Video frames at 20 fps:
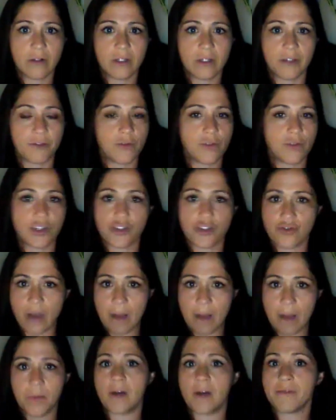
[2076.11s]
If you just
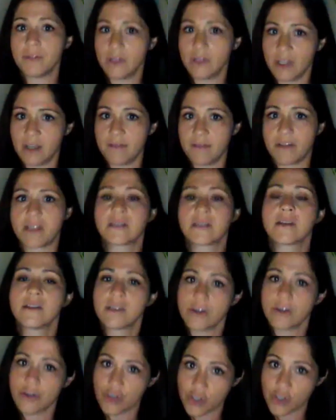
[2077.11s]
drop them off and leave, that's
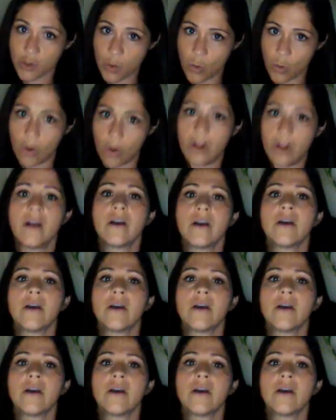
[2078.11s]
considered school.